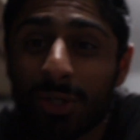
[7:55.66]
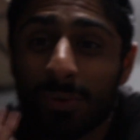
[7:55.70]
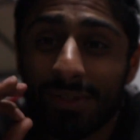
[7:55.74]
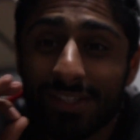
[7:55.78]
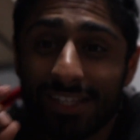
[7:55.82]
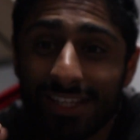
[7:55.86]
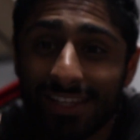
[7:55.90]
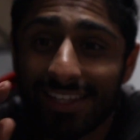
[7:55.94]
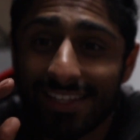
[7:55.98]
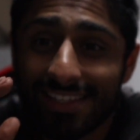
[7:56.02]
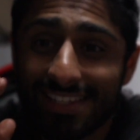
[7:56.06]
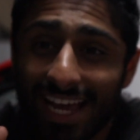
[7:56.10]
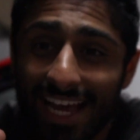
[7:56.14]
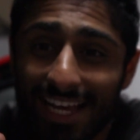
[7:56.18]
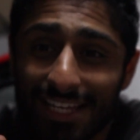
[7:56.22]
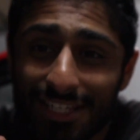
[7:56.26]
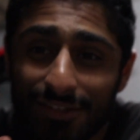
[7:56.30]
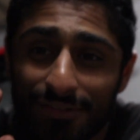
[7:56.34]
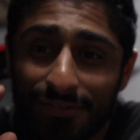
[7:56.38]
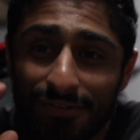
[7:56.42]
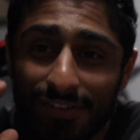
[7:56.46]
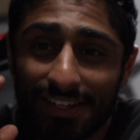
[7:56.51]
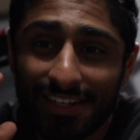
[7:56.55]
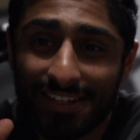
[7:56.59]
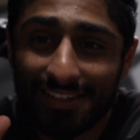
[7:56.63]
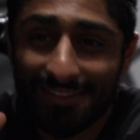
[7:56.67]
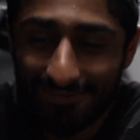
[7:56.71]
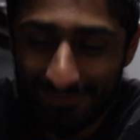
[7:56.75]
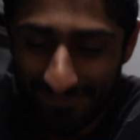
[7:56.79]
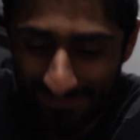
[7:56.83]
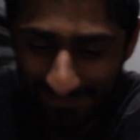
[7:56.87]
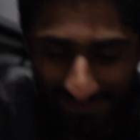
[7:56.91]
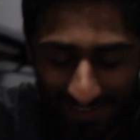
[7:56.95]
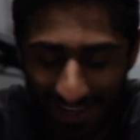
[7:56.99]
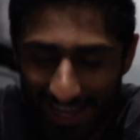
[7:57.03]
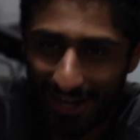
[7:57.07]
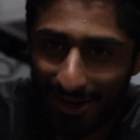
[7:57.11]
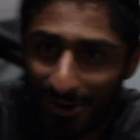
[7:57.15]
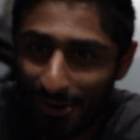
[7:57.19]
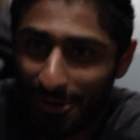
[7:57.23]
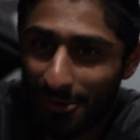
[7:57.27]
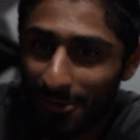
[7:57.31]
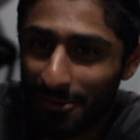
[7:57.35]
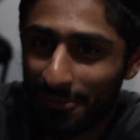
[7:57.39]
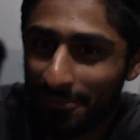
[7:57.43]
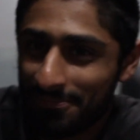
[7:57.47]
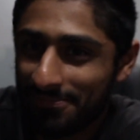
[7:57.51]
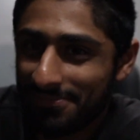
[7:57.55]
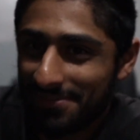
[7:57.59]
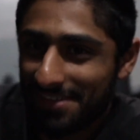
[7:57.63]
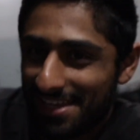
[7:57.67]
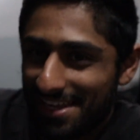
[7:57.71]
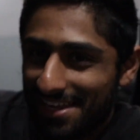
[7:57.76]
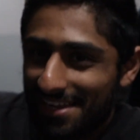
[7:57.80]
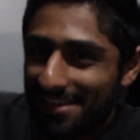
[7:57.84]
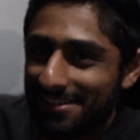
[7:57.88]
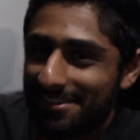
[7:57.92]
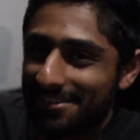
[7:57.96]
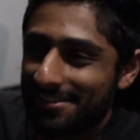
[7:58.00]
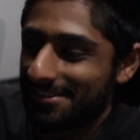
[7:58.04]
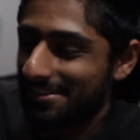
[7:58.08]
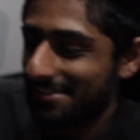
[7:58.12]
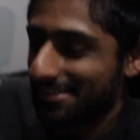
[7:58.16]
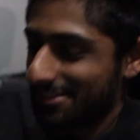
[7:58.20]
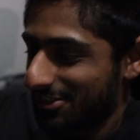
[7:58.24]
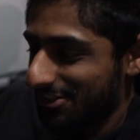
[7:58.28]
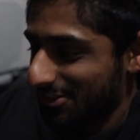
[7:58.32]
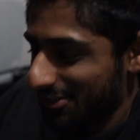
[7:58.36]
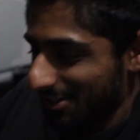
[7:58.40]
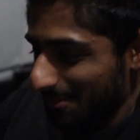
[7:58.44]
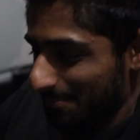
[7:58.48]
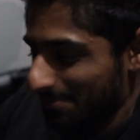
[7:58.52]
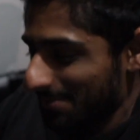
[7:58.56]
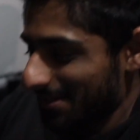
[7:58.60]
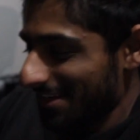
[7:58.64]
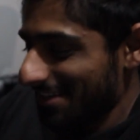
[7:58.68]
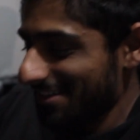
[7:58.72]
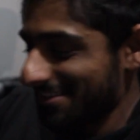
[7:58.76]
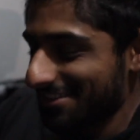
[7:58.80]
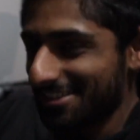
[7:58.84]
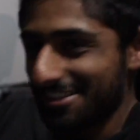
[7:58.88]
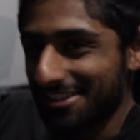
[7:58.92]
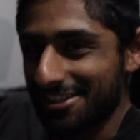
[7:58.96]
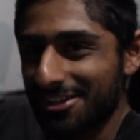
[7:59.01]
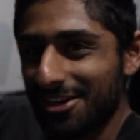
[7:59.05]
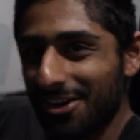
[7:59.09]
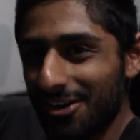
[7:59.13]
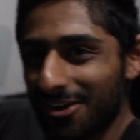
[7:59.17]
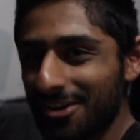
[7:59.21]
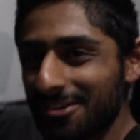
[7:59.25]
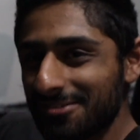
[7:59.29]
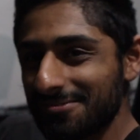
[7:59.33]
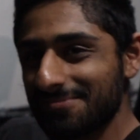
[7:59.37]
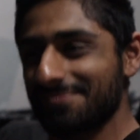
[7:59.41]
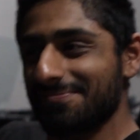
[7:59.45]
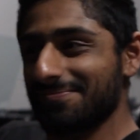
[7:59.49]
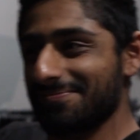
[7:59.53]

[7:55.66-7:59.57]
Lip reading: we did the test fit at home, and slipping into the car,